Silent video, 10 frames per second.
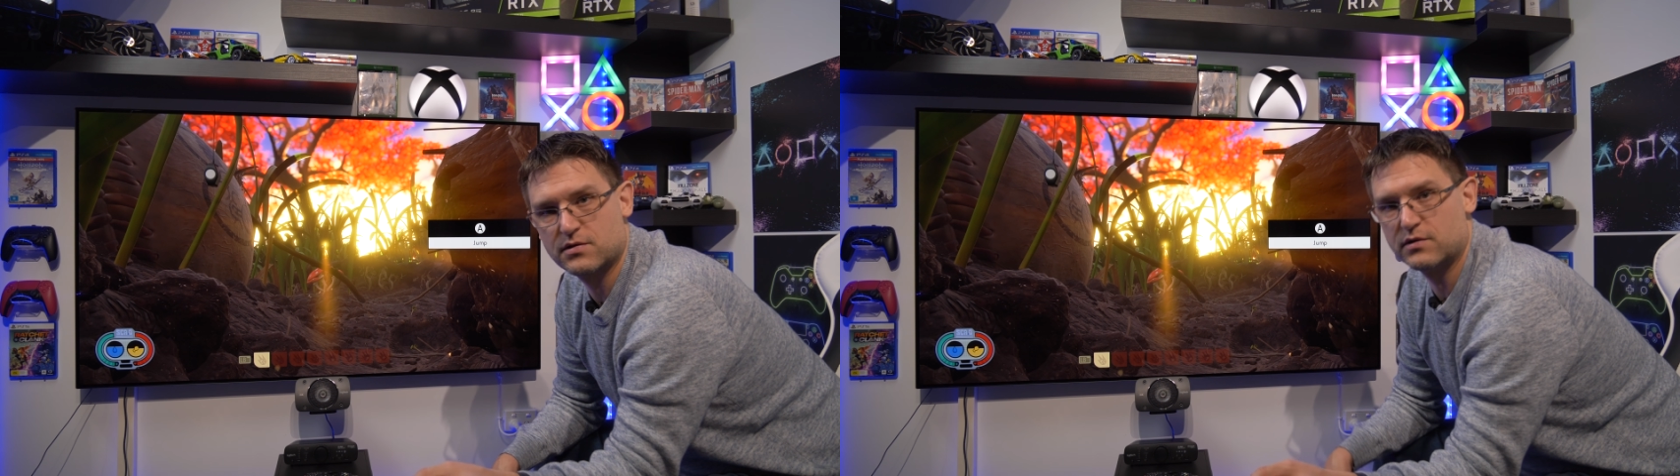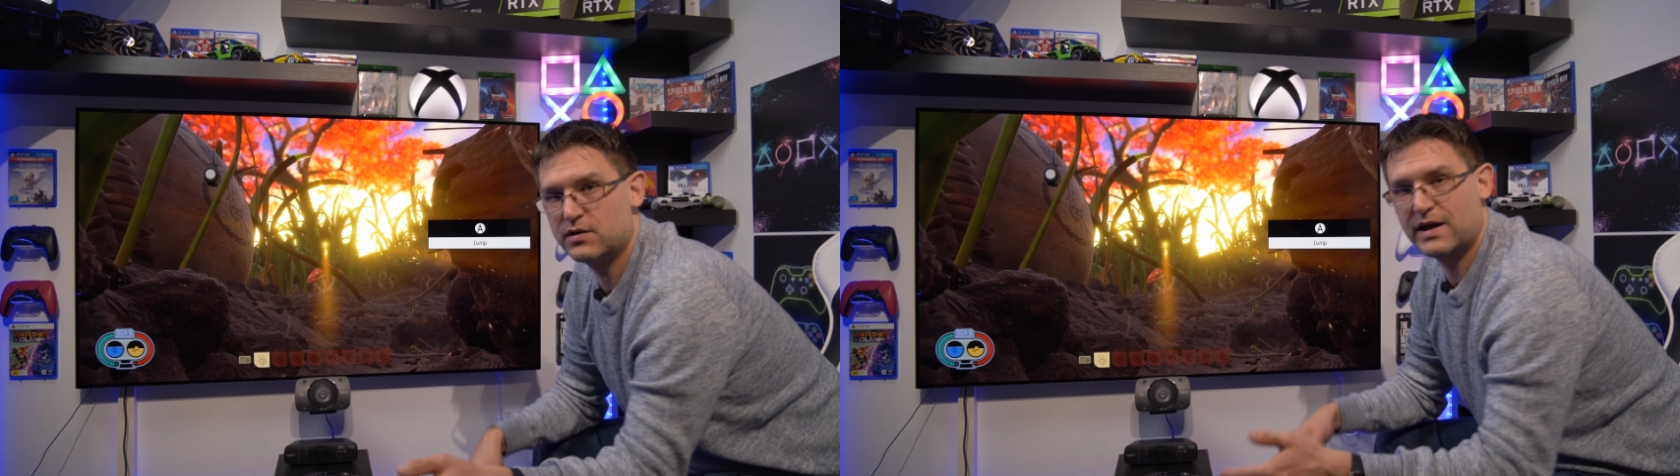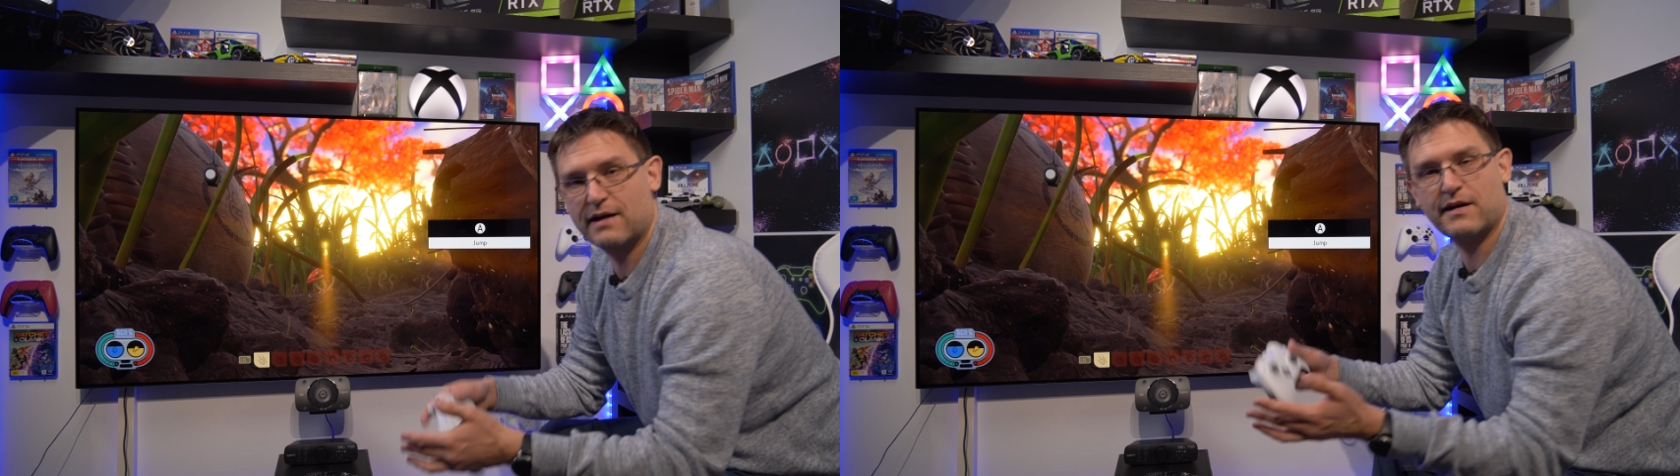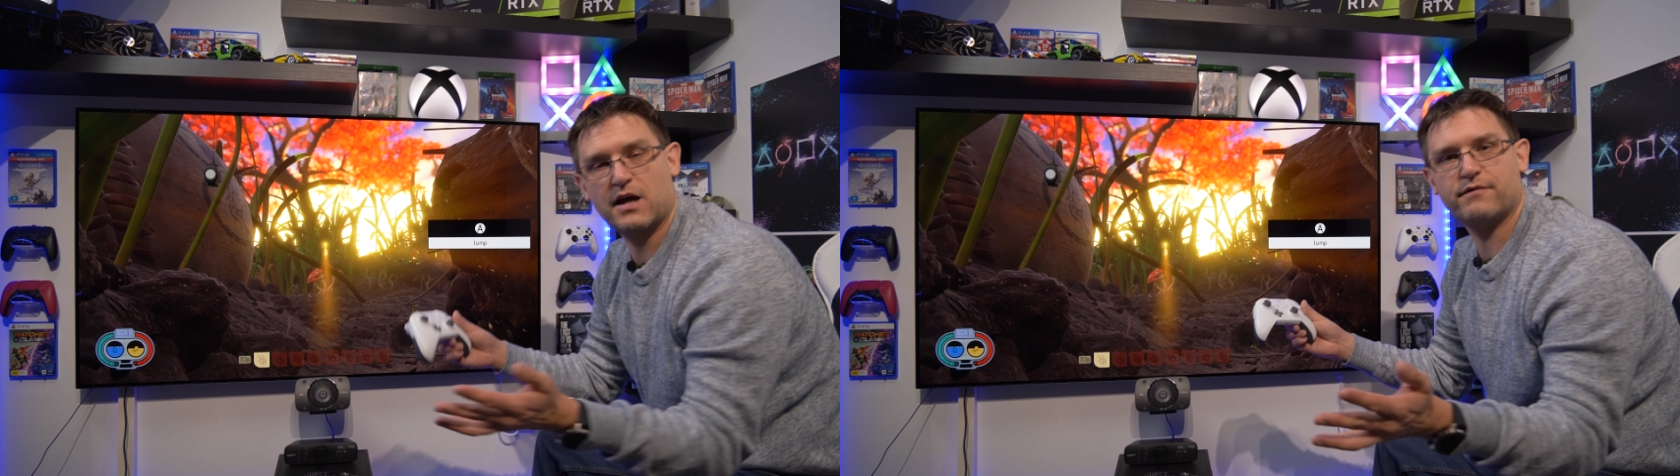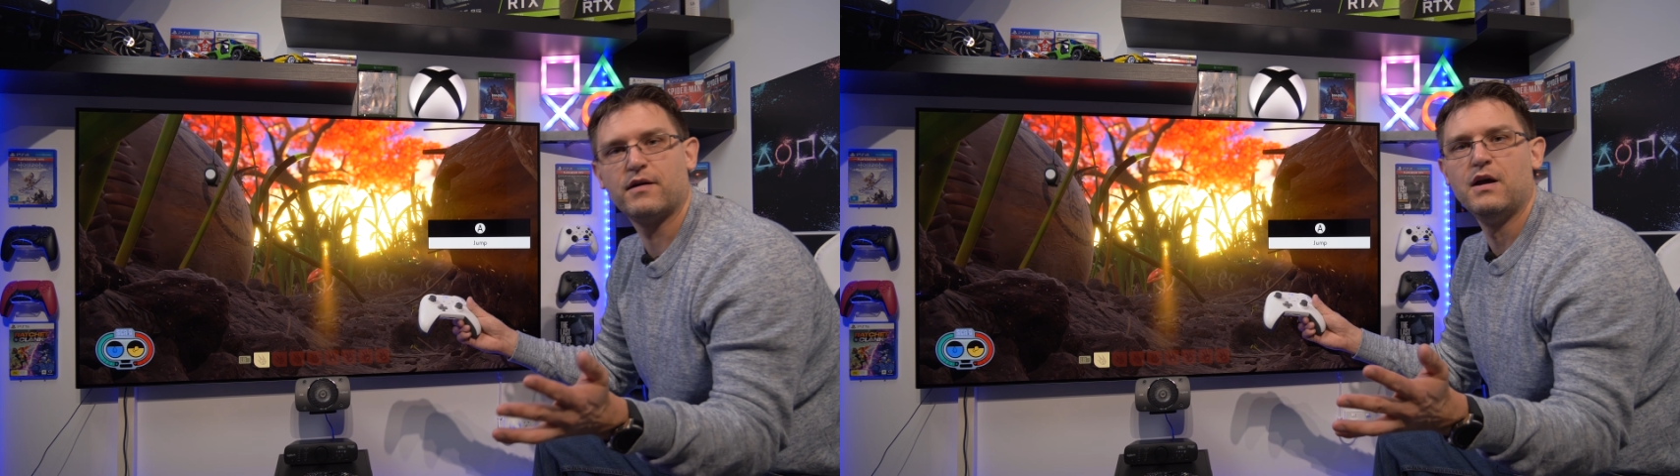So you can
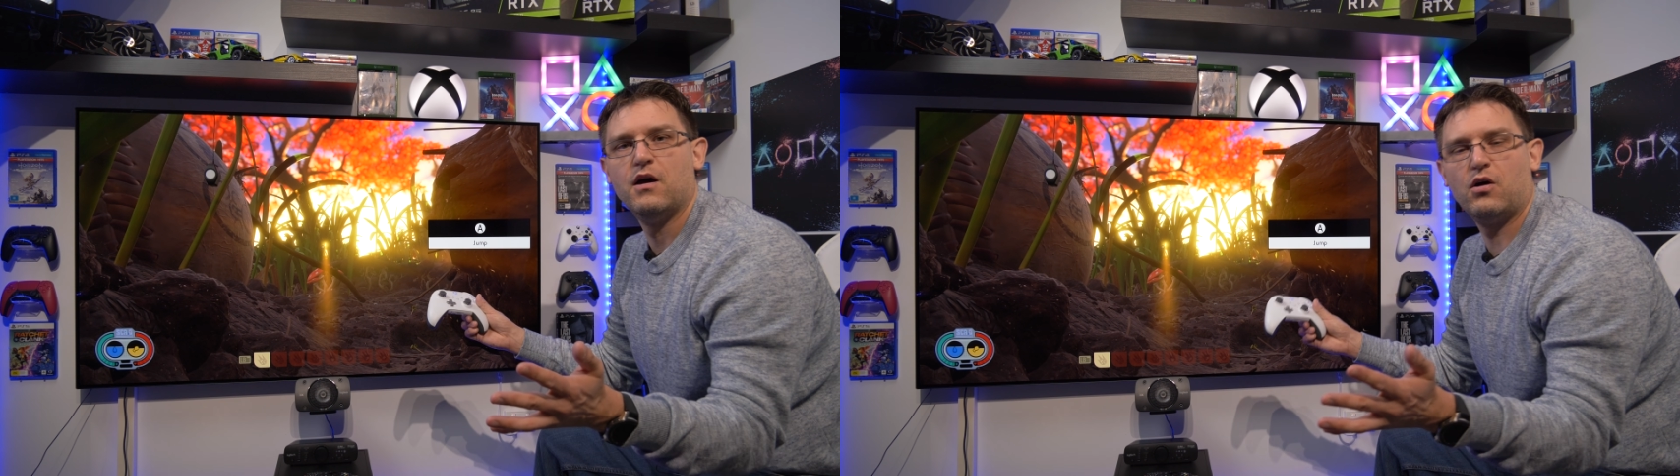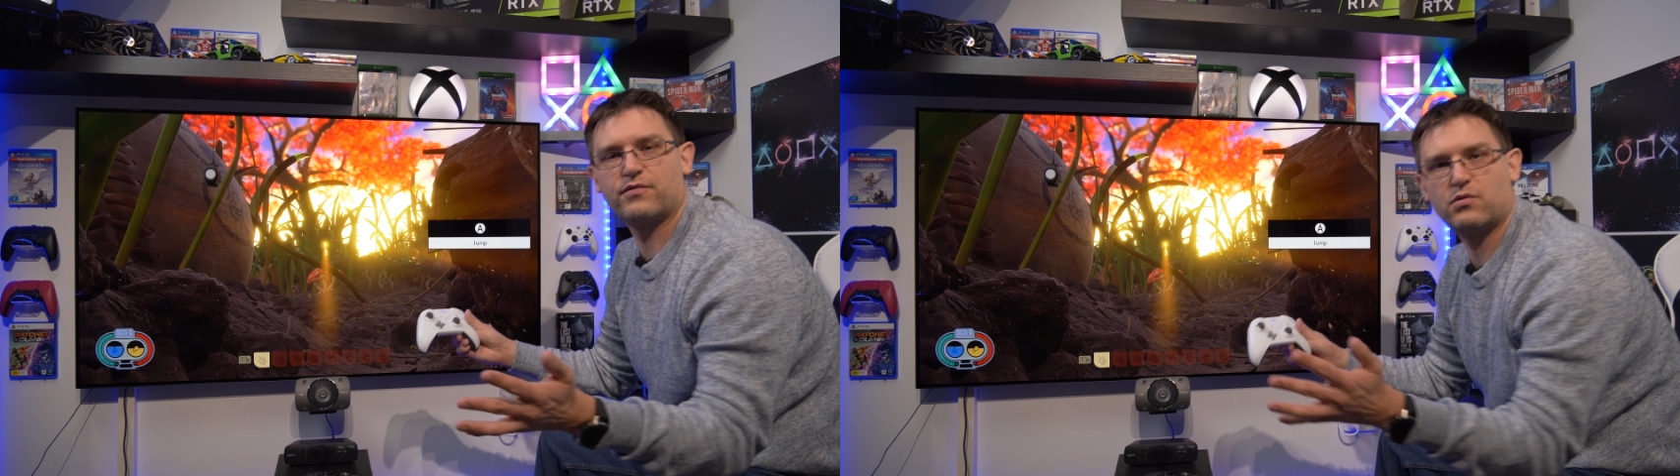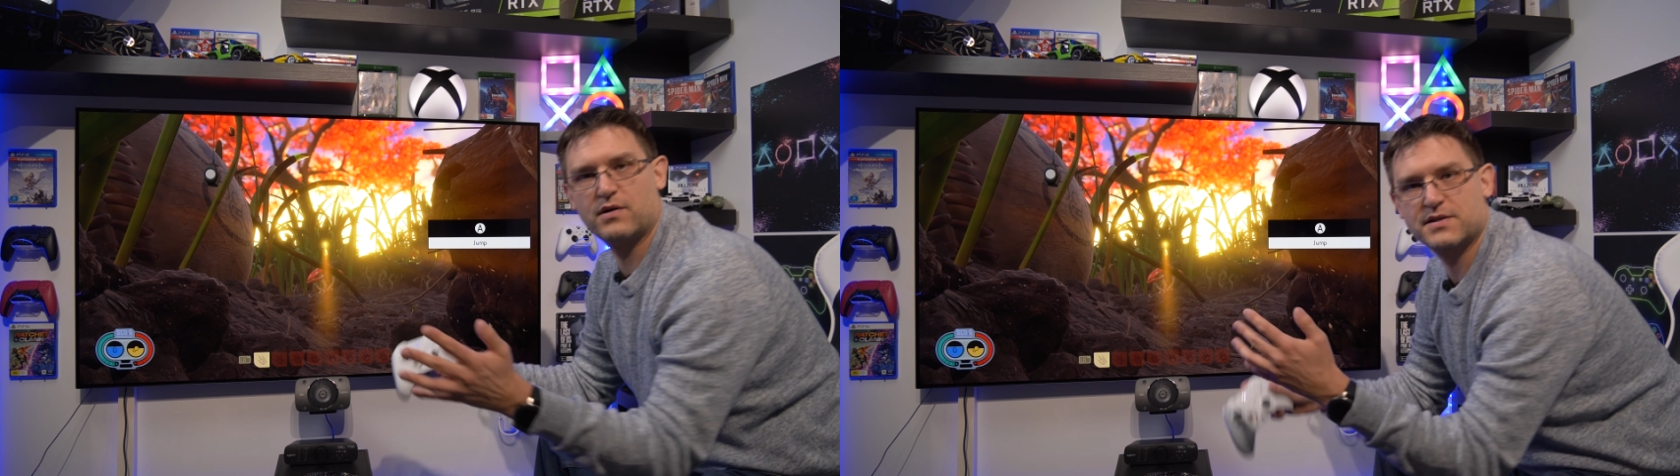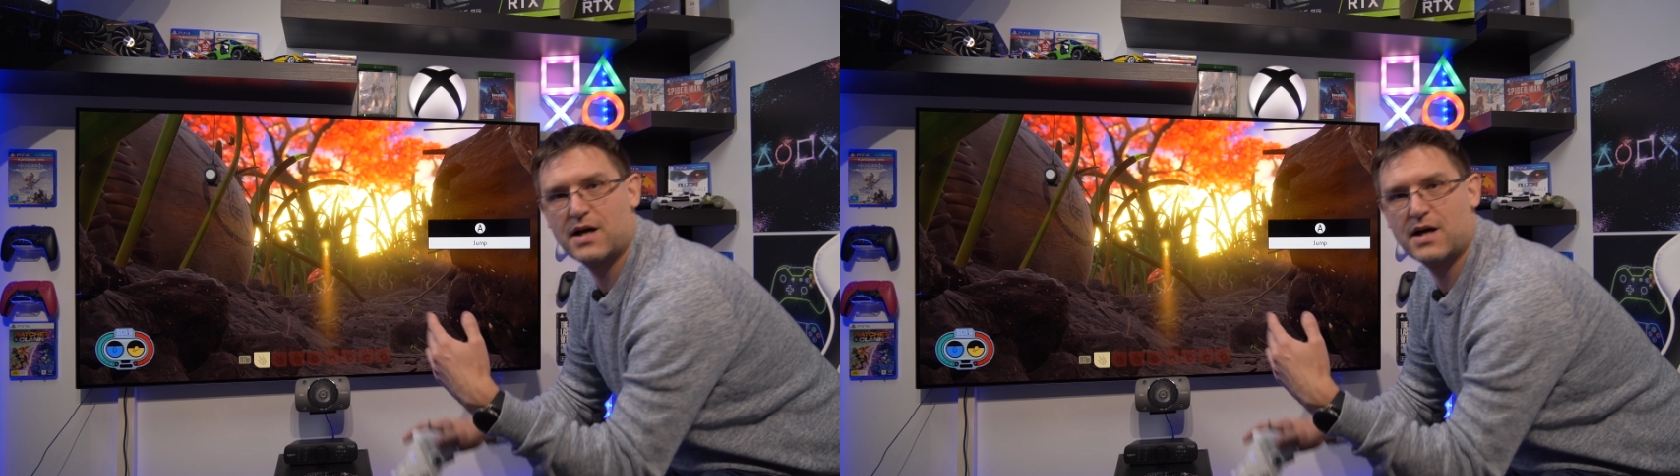have, of course,